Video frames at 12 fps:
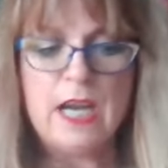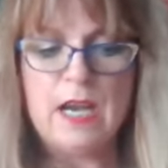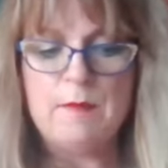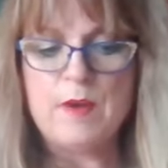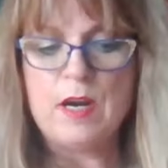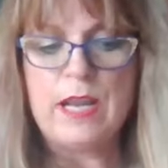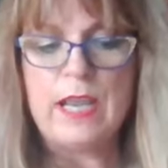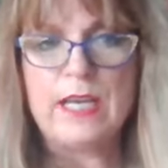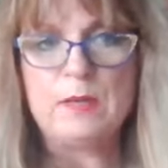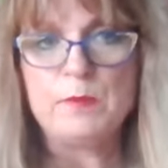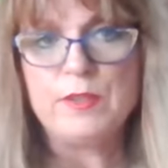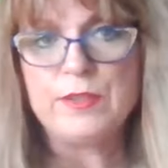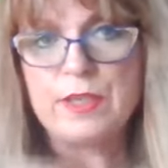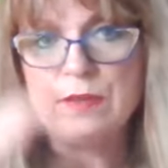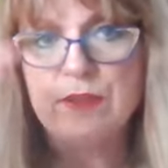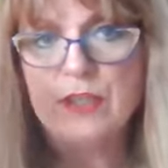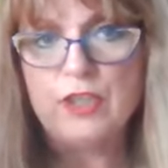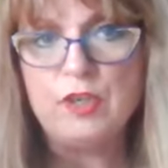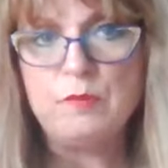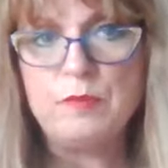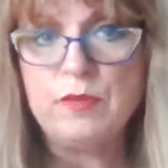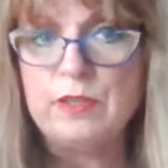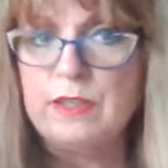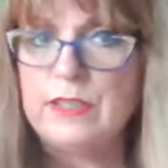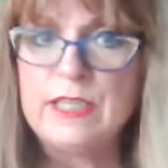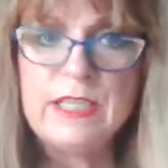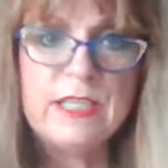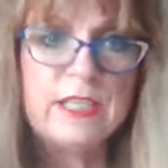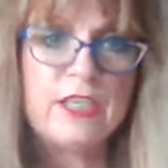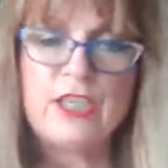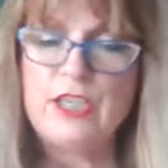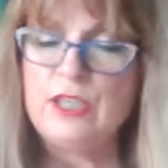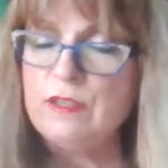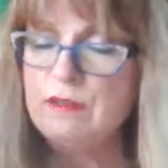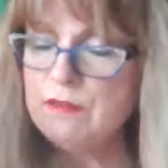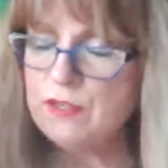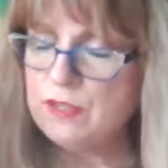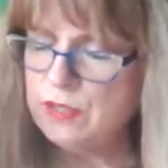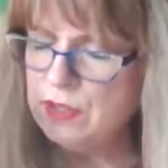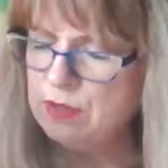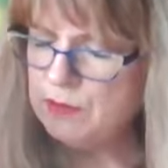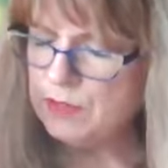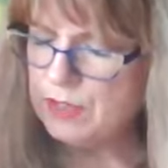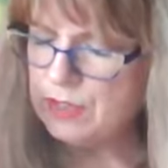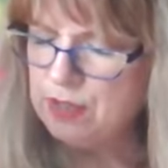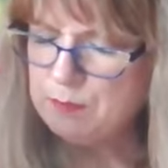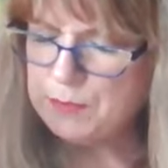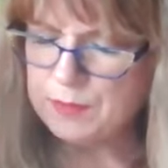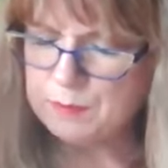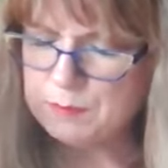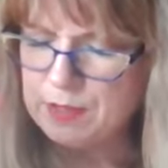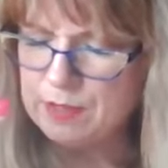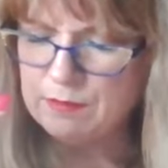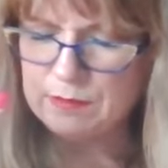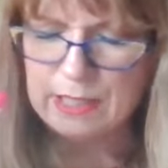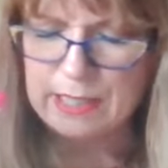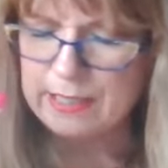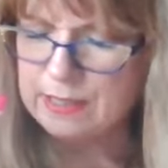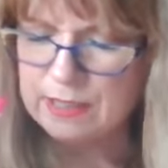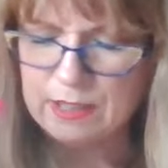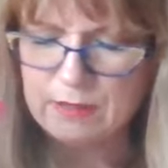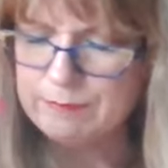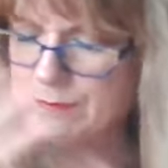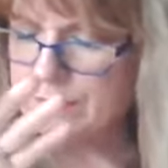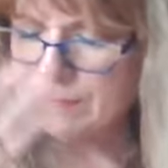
Um, our animals on the new moon, and this is a huge new super moon. Like the